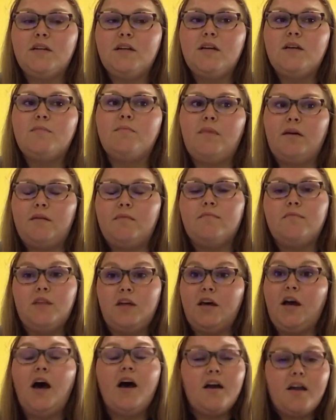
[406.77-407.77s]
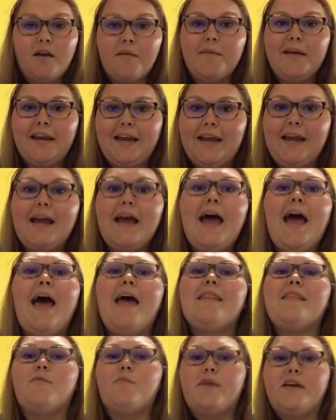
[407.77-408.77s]
the committee, and then
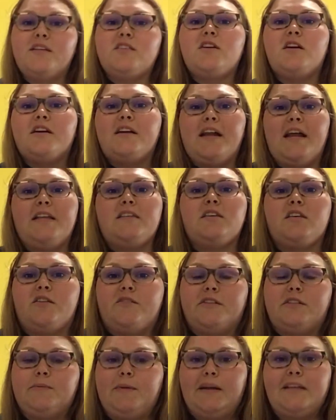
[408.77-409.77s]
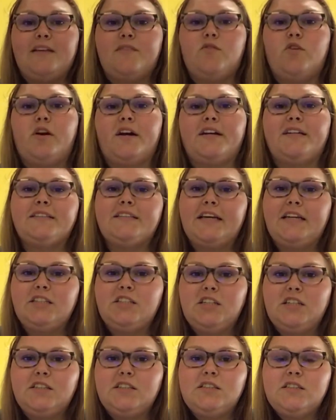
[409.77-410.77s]
we turn it into the respective organizations,
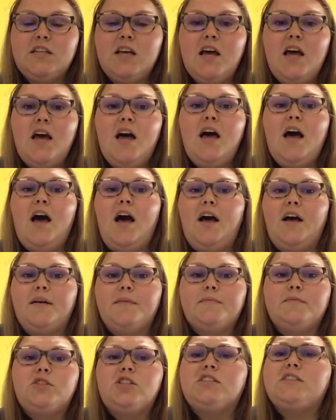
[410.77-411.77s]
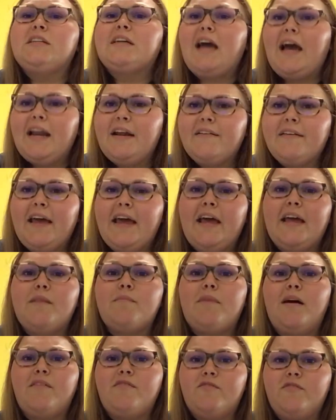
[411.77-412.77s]
just to kind of get my
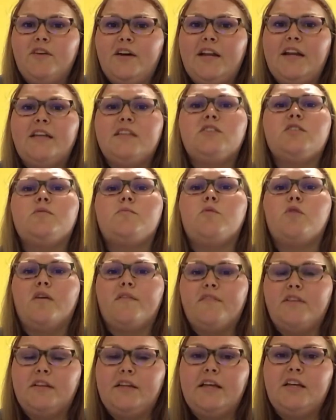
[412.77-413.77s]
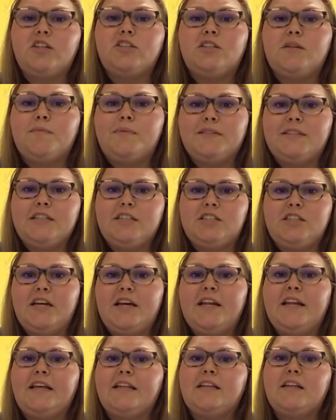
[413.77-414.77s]
foot into more of a leadership position and
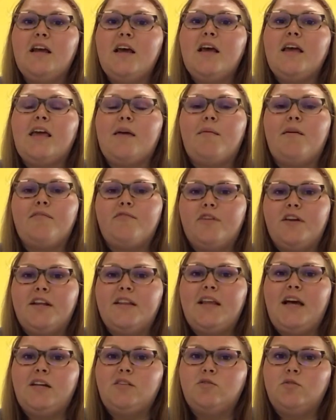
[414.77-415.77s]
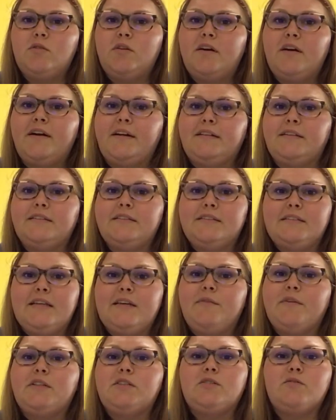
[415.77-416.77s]
get my foot in that door and see what's
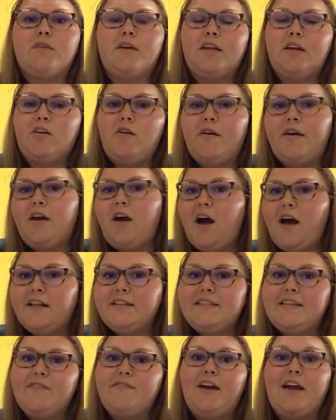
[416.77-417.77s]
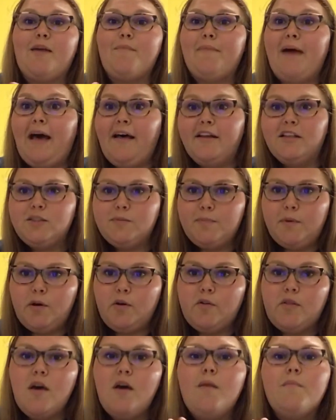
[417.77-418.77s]
really going on, see if I can balance both
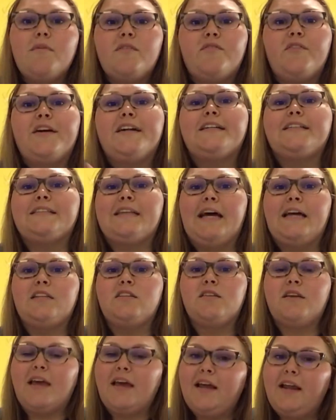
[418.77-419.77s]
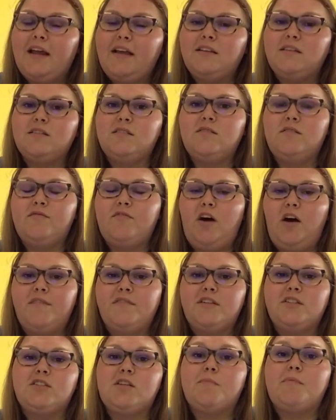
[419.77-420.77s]
before I decide to get involved in
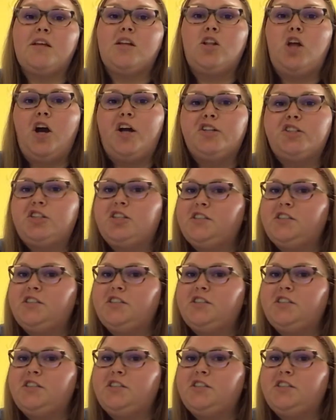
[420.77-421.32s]
something larger such as